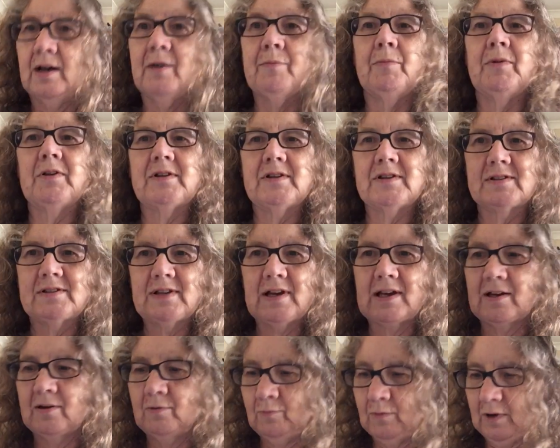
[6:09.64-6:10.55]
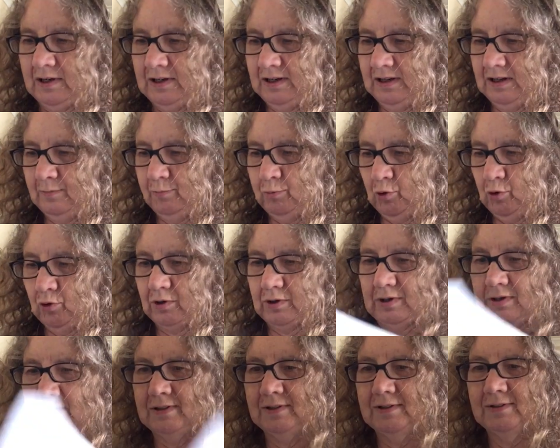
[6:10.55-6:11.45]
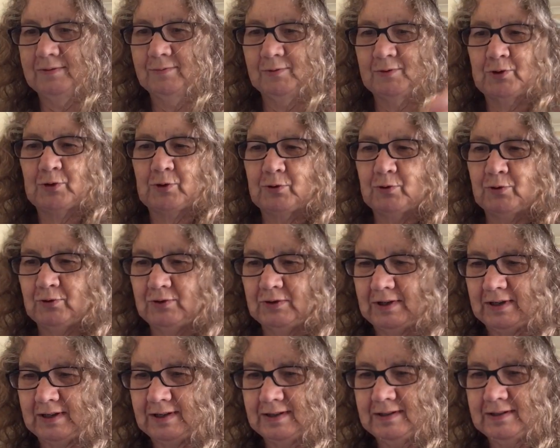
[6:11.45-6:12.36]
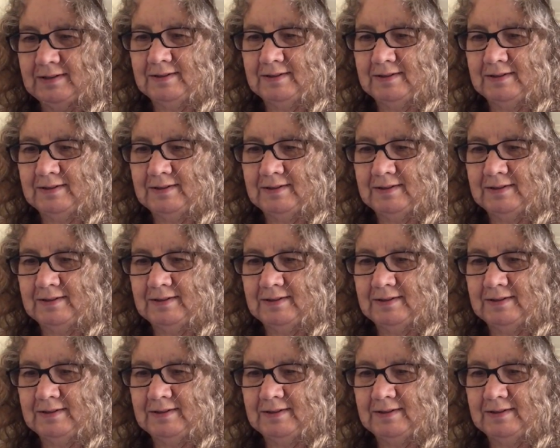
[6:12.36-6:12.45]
But the second one in the book was cruising.